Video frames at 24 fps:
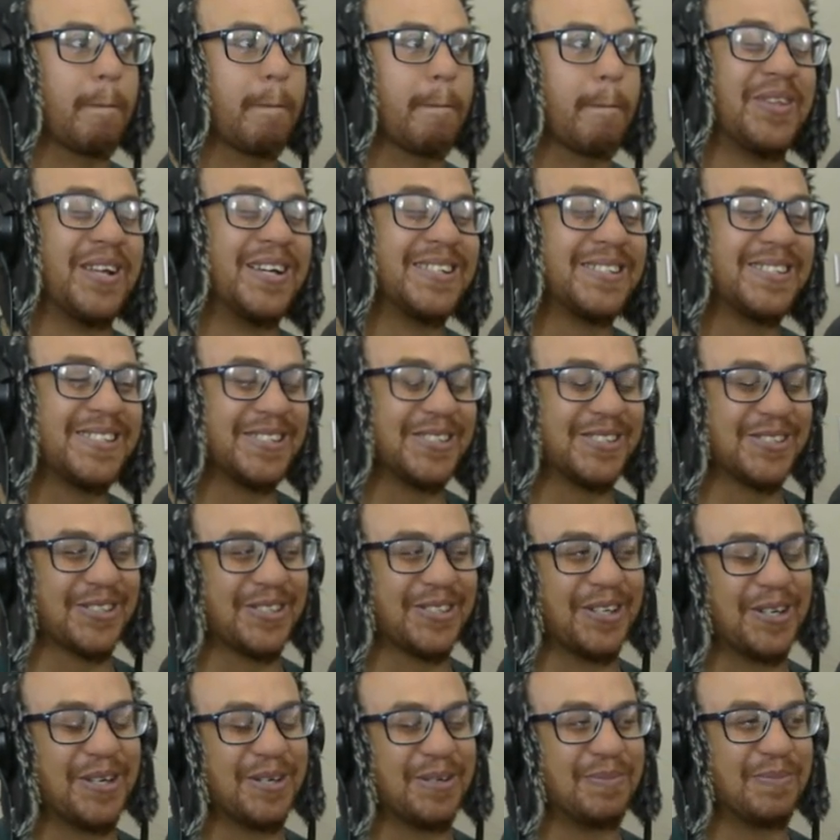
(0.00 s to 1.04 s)
This is
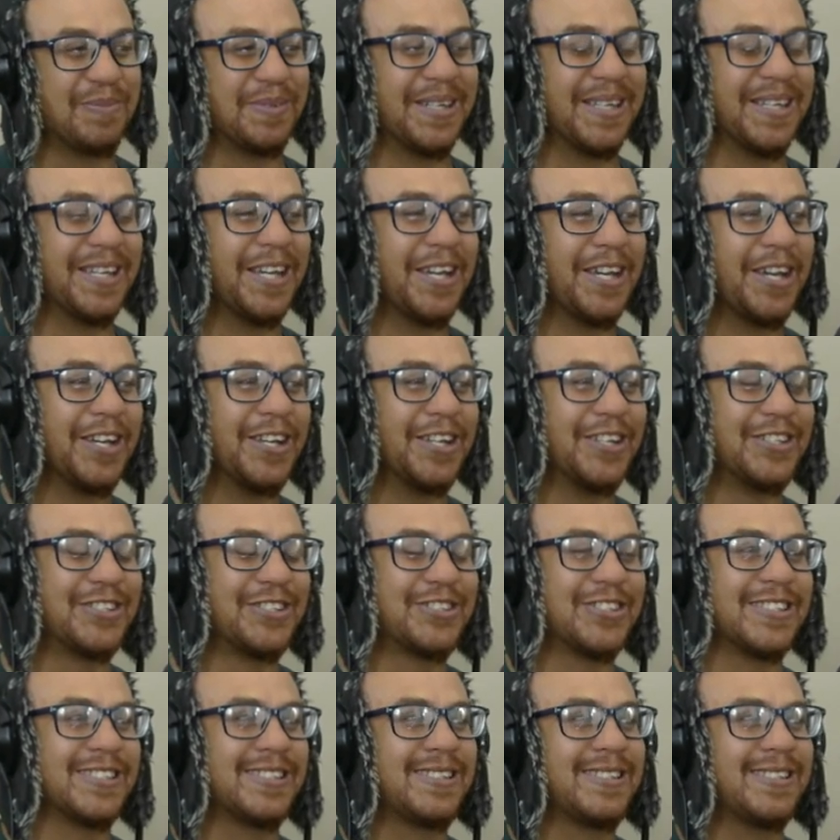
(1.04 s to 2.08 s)
gonna be
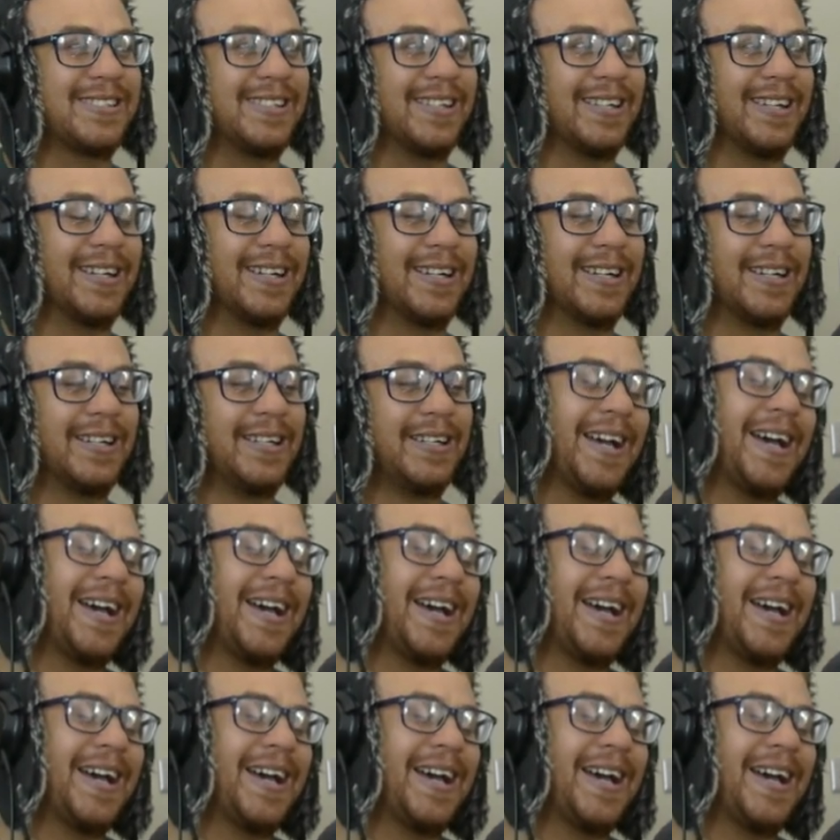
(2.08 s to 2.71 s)
interesting.